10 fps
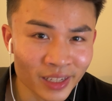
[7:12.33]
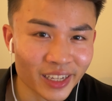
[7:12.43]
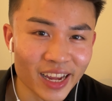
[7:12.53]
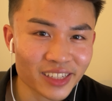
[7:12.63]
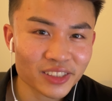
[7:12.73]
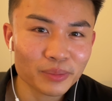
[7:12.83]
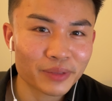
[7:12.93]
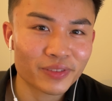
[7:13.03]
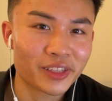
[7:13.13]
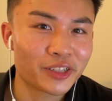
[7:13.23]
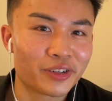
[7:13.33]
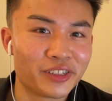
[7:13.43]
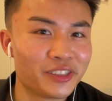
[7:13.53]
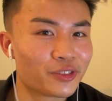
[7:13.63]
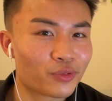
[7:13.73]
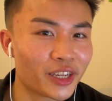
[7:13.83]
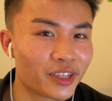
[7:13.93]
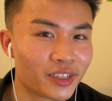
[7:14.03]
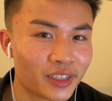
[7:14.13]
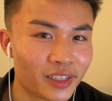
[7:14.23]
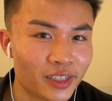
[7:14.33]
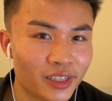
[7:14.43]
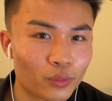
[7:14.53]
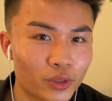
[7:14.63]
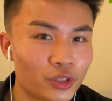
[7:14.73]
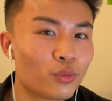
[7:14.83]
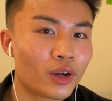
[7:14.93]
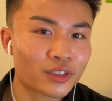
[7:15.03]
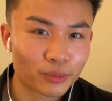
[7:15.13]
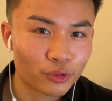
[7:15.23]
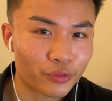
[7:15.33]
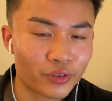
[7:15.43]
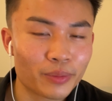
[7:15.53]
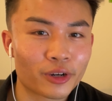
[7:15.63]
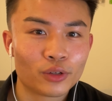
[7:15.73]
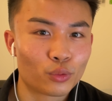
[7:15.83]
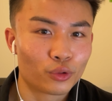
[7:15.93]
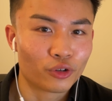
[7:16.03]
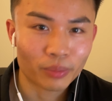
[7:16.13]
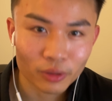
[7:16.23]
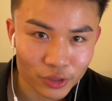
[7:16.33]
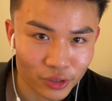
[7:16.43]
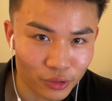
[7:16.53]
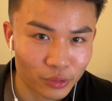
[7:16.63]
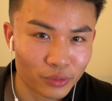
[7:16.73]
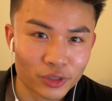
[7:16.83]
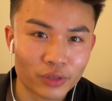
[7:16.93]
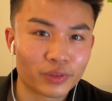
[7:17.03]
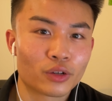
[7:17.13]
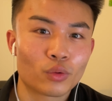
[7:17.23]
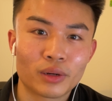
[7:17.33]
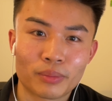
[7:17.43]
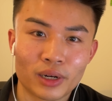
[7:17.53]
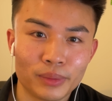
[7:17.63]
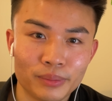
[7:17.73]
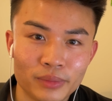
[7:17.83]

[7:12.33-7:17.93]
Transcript: Ask them if they think your idea is right. Once you walk them through your framework or your approach to solving a quant problem,